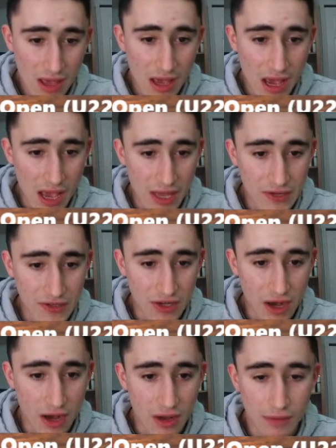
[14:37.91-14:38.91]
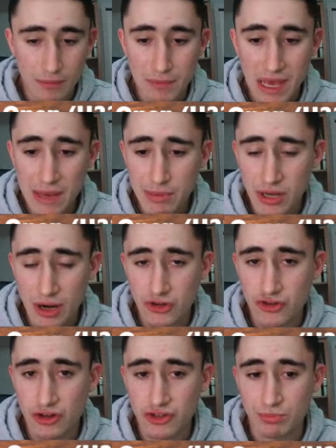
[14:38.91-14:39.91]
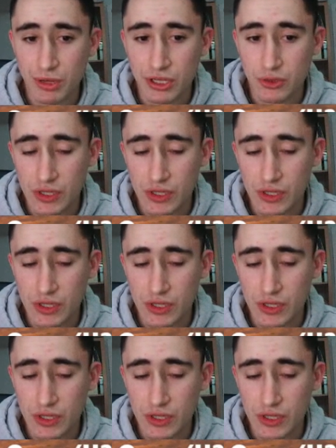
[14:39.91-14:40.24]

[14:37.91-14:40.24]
And maybe here I should have just played queen